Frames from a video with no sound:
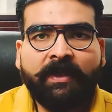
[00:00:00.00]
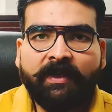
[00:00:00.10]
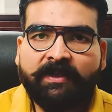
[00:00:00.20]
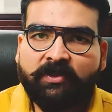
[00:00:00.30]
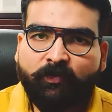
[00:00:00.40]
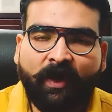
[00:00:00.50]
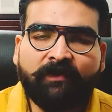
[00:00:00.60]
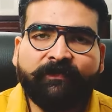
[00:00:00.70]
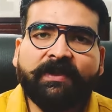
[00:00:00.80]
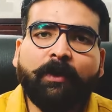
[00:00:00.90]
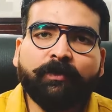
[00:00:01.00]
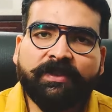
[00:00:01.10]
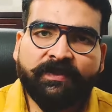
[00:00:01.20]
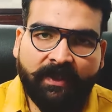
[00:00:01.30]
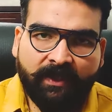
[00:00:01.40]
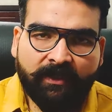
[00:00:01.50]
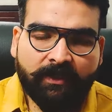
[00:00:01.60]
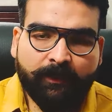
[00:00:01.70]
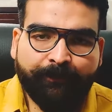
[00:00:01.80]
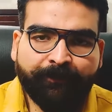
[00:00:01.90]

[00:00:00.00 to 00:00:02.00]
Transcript: It is one without the second,